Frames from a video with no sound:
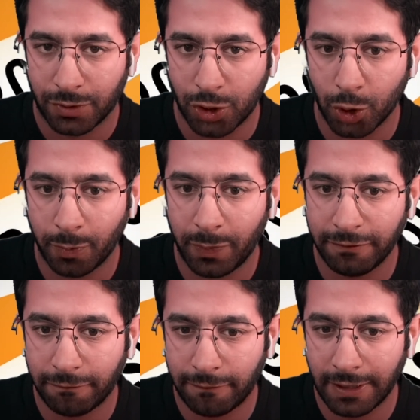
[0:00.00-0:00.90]
You'll
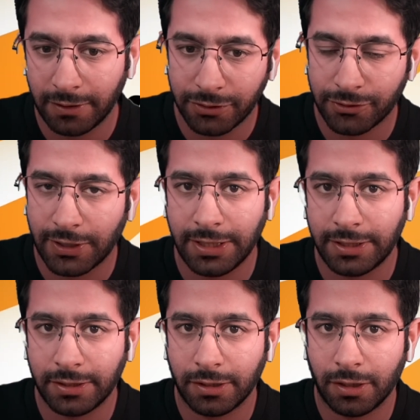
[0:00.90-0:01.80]
be well trained
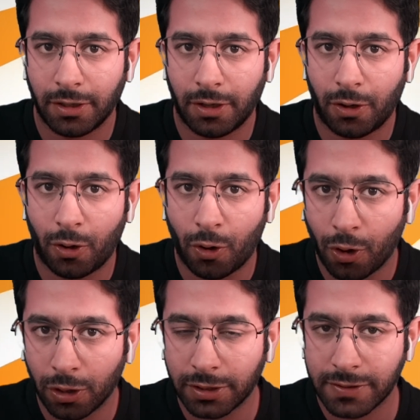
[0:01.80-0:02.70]
in
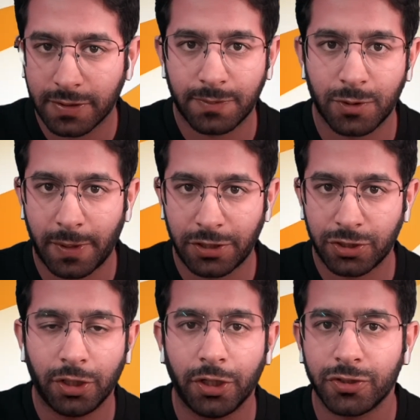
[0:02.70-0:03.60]
all the
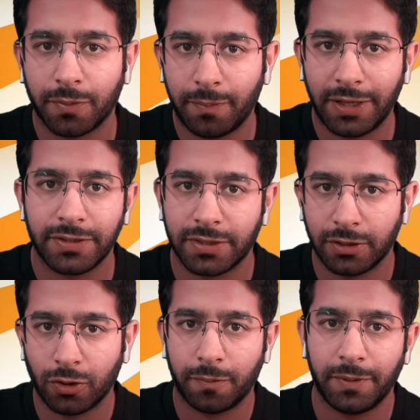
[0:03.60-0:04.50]
subspecialties of medicine
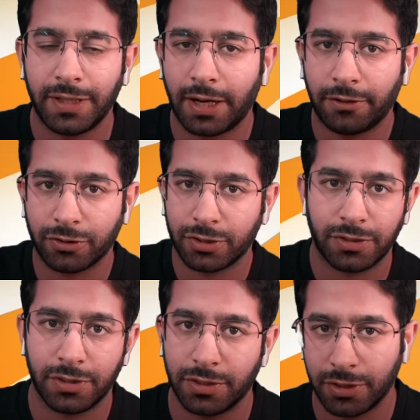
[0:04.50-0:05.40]
or pediatrics or
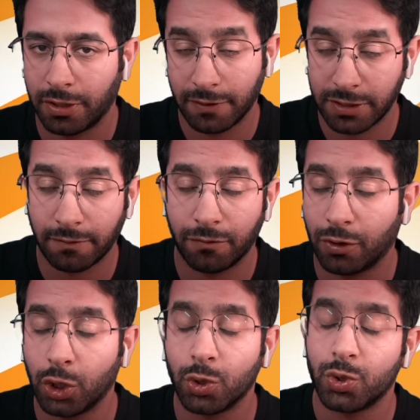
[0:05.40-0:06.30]
surgery, whichever
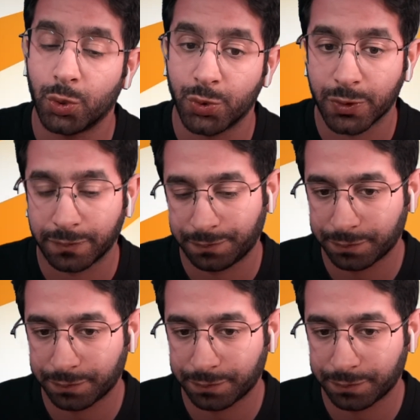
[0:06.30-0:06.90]
one you choose.